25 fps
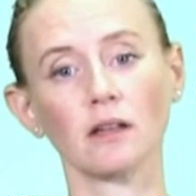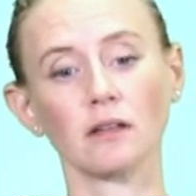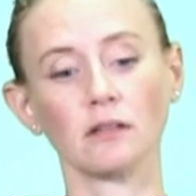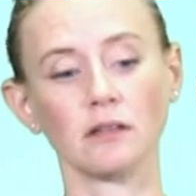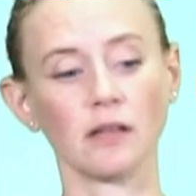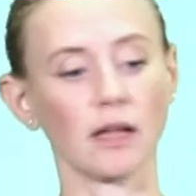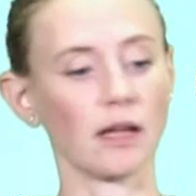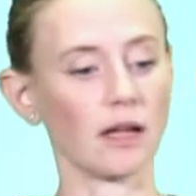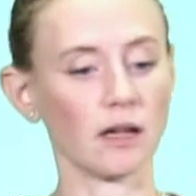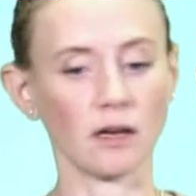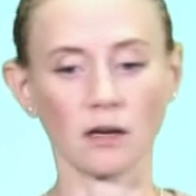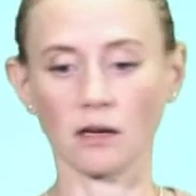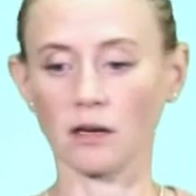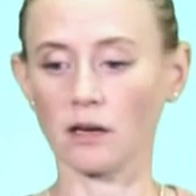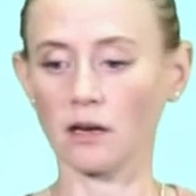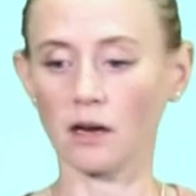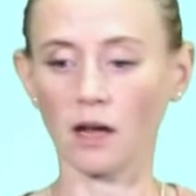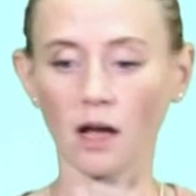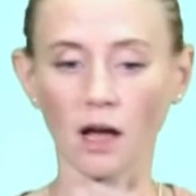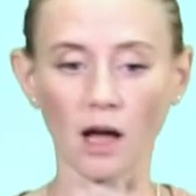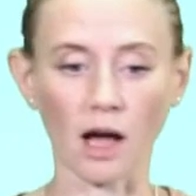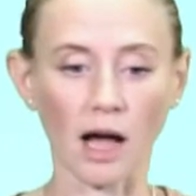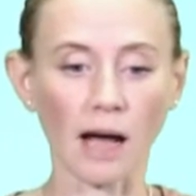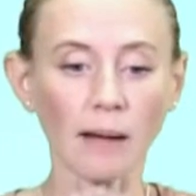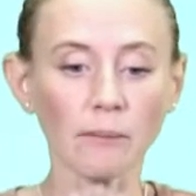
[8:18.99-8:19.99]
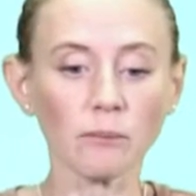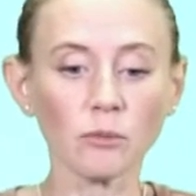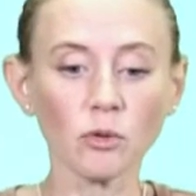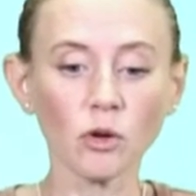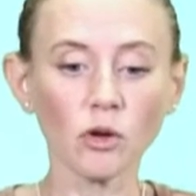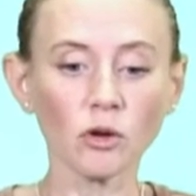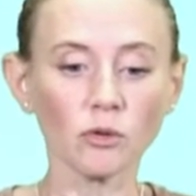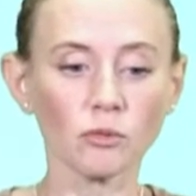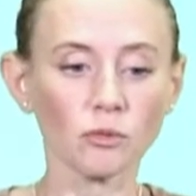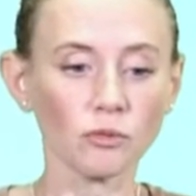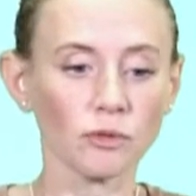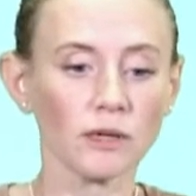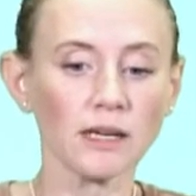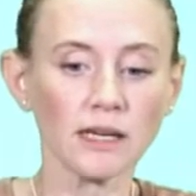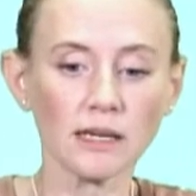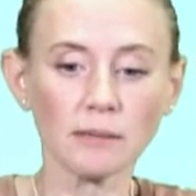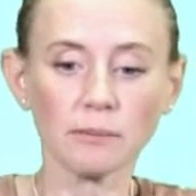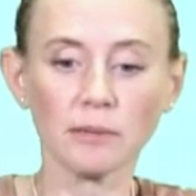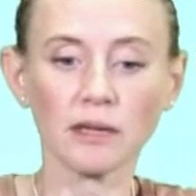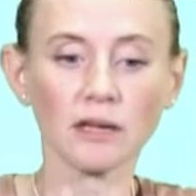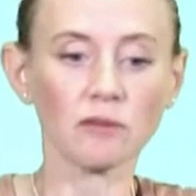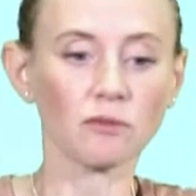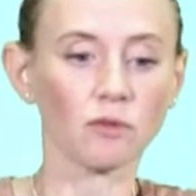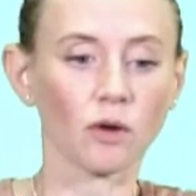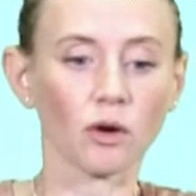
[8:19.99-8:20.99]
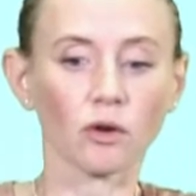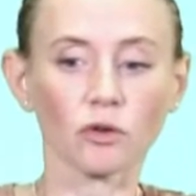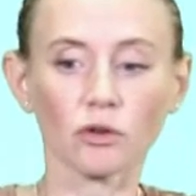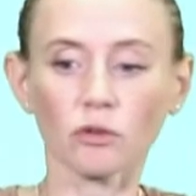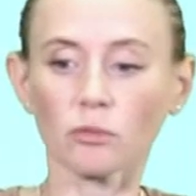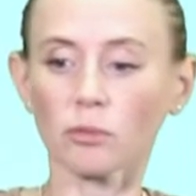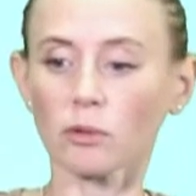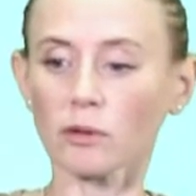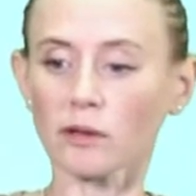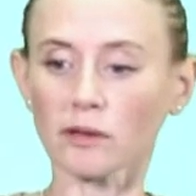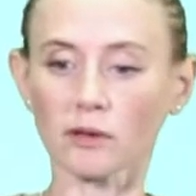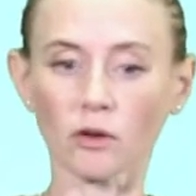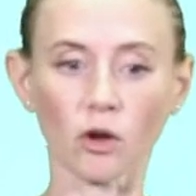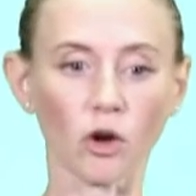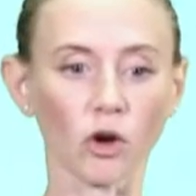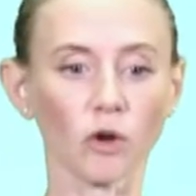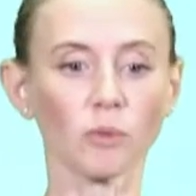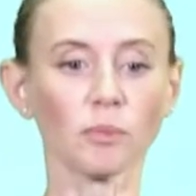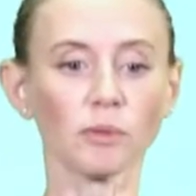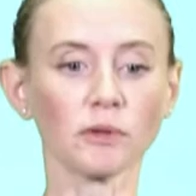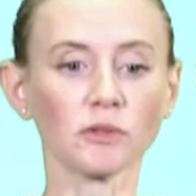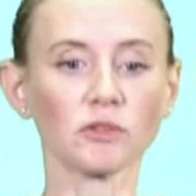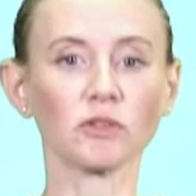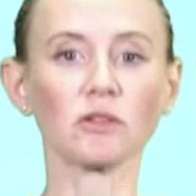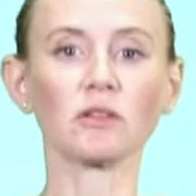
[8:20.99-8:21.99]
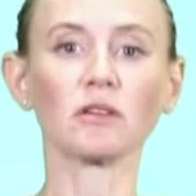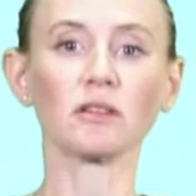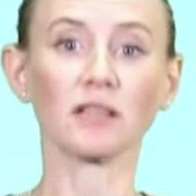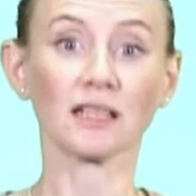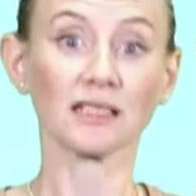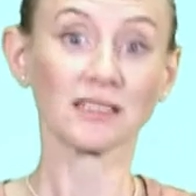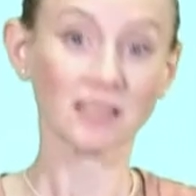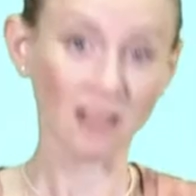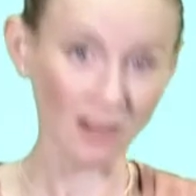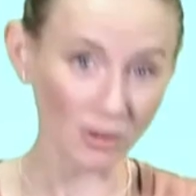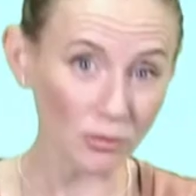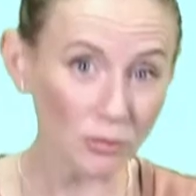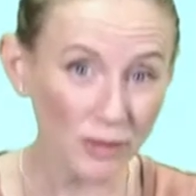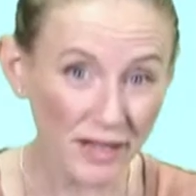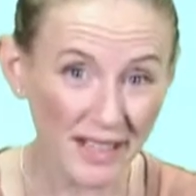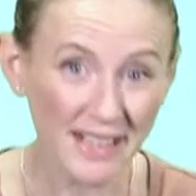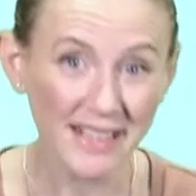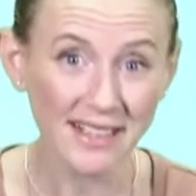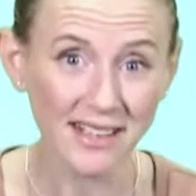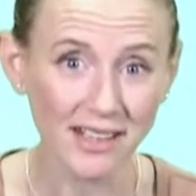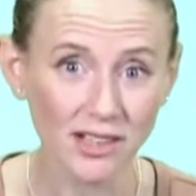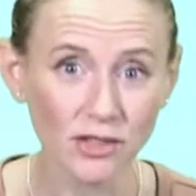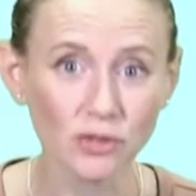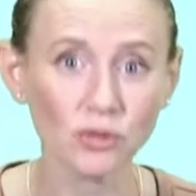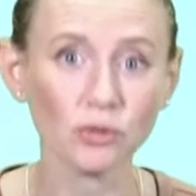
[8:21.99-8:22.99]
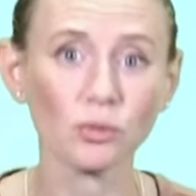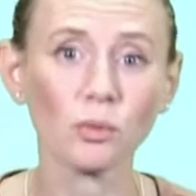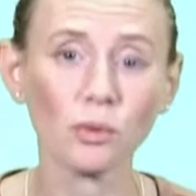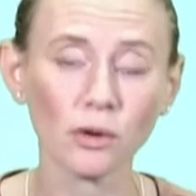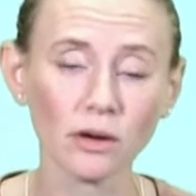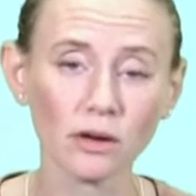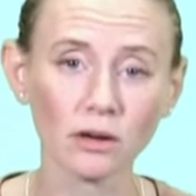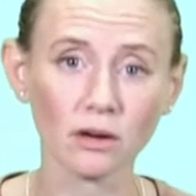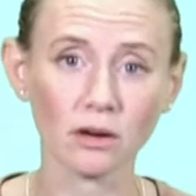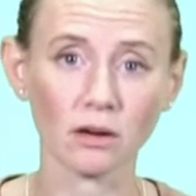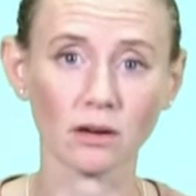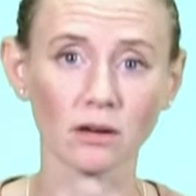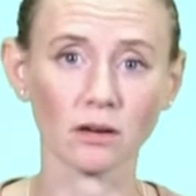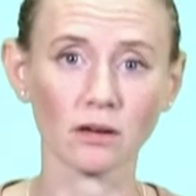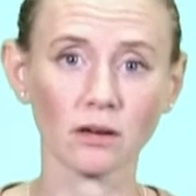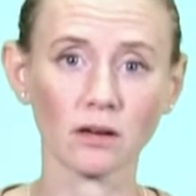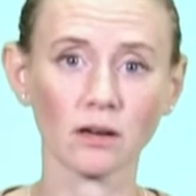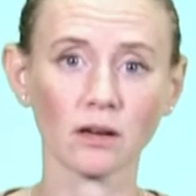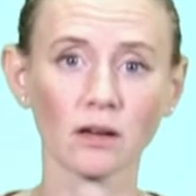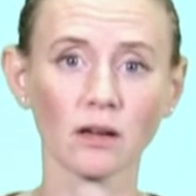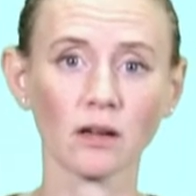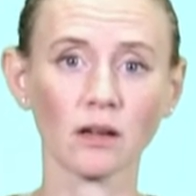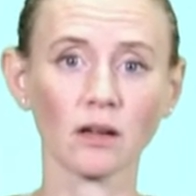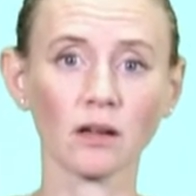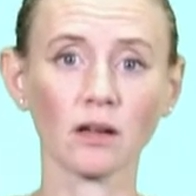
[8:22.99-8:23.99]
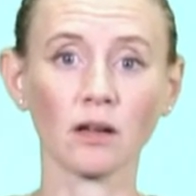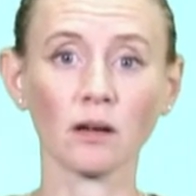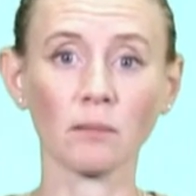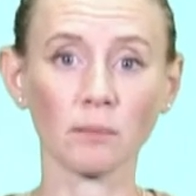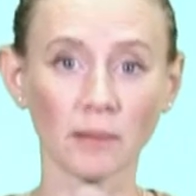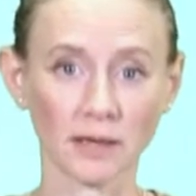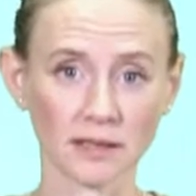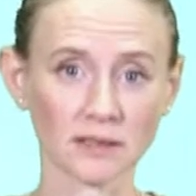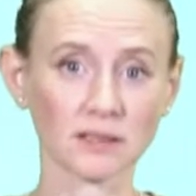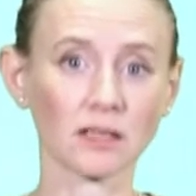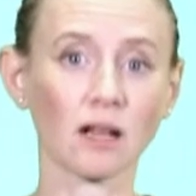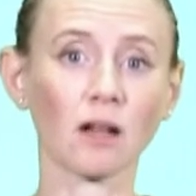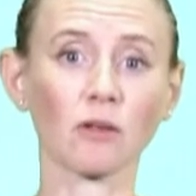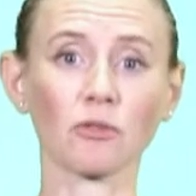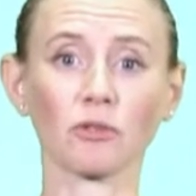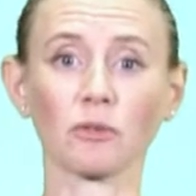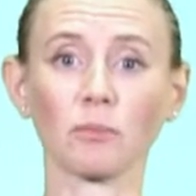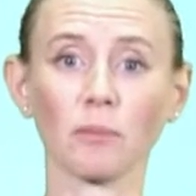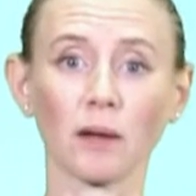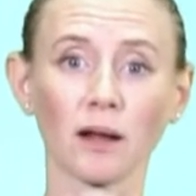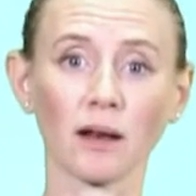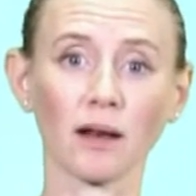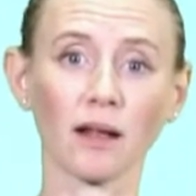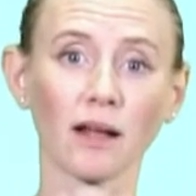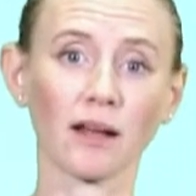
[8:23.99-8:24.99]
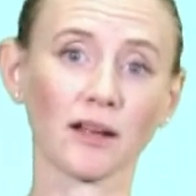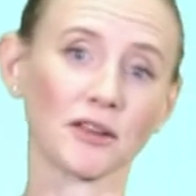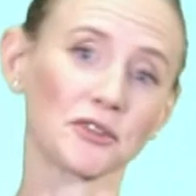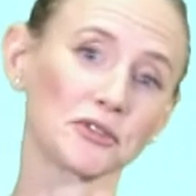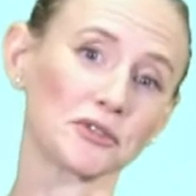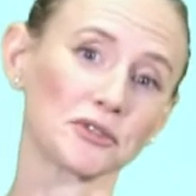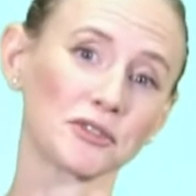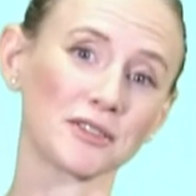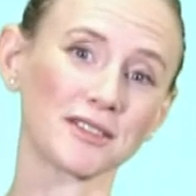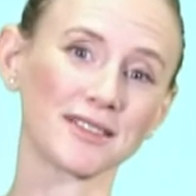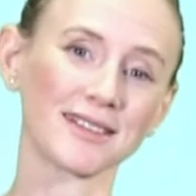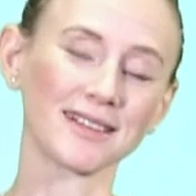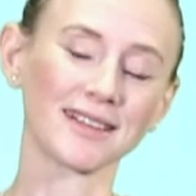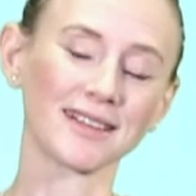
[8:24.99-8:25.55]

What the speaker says: then I'm not really being vulnerable and open to the things I really need to work on in myself and my life.